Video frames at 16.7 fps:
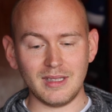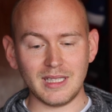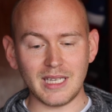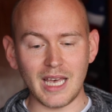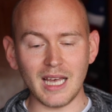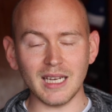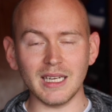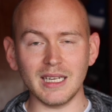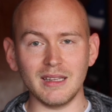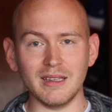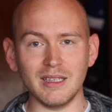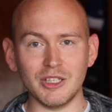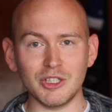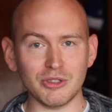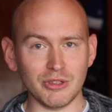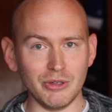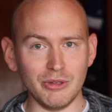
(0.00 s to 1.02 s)
telling the
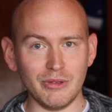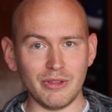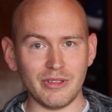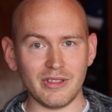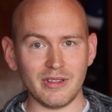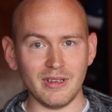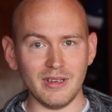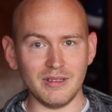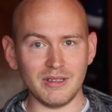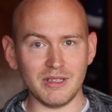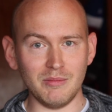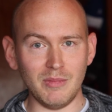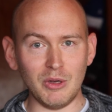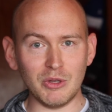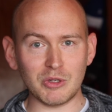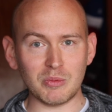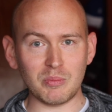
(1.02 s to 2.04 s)
truth is the
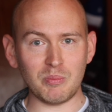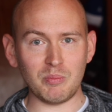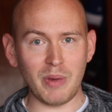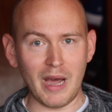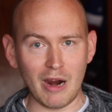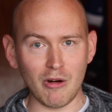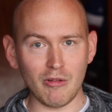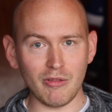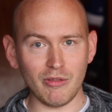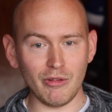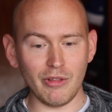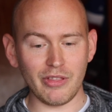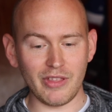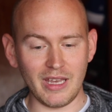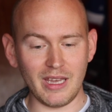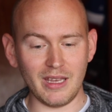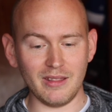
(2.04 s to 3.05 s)
most powerful
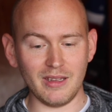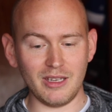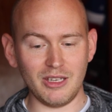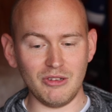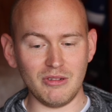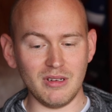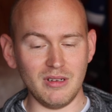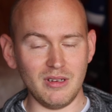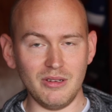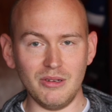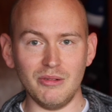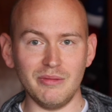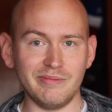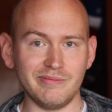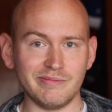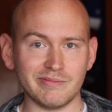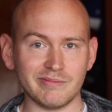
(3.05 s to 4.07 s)
thing that you can do.